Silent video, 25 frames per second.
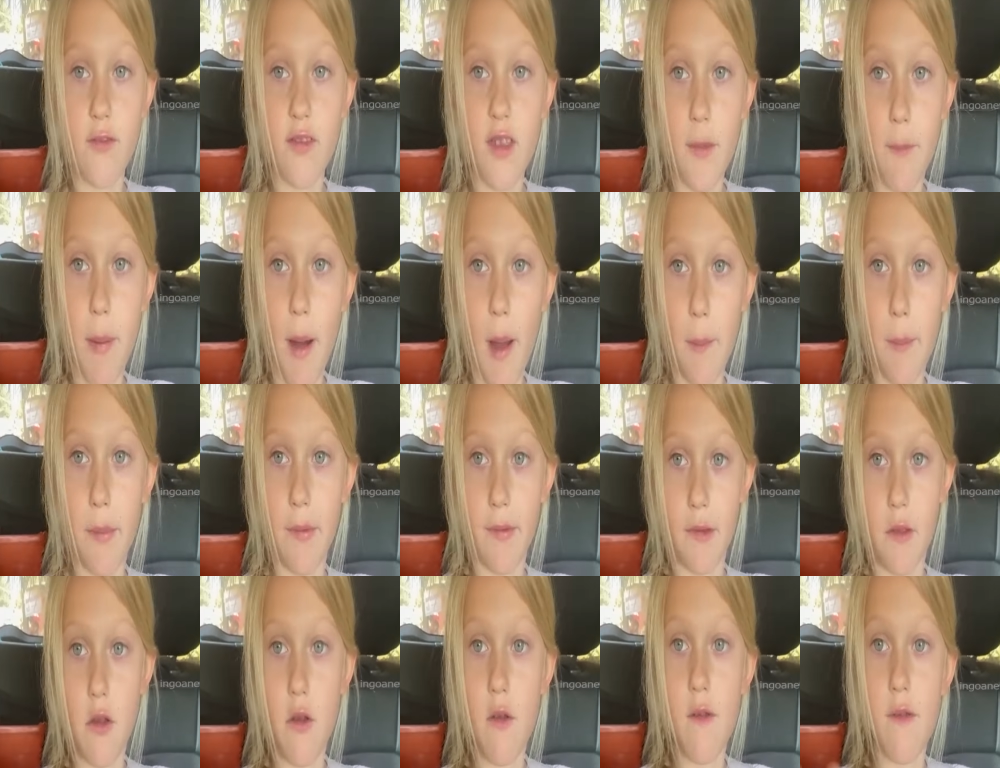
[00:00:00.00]
of the
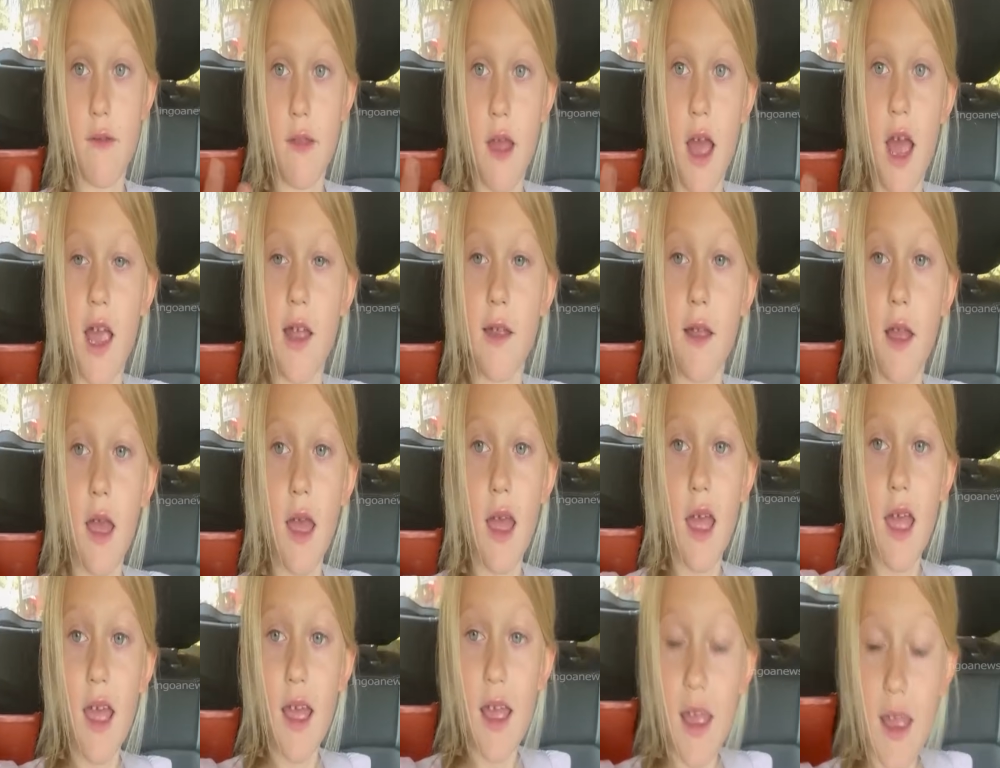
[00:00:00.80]
puppies. There's 9.
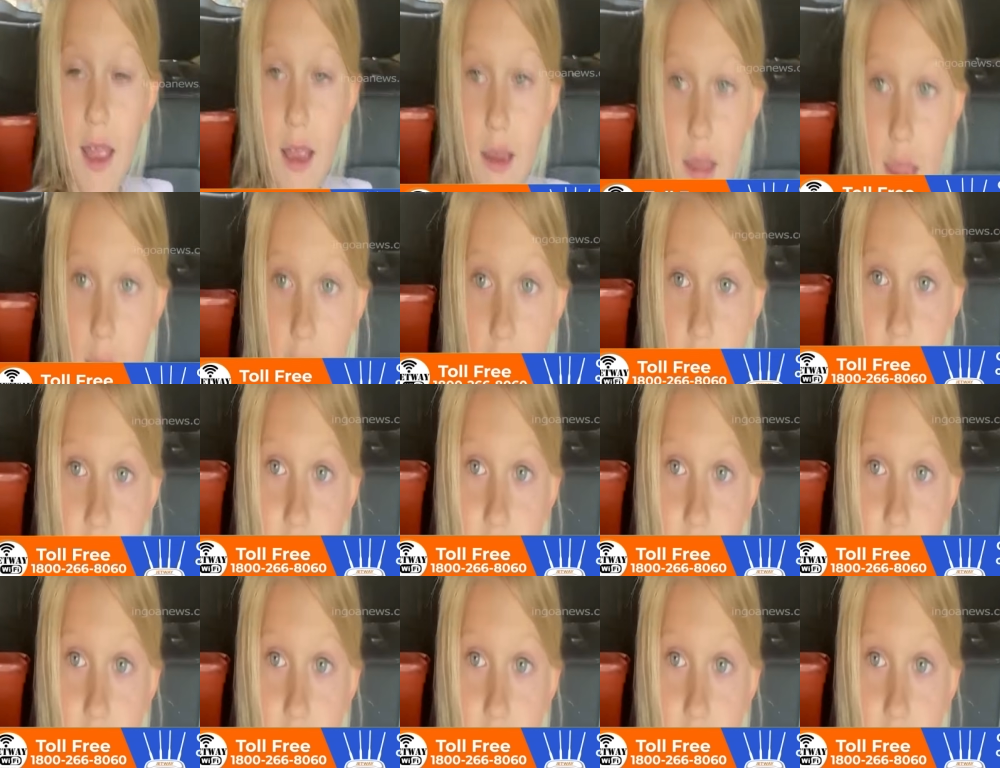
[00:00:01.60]
He left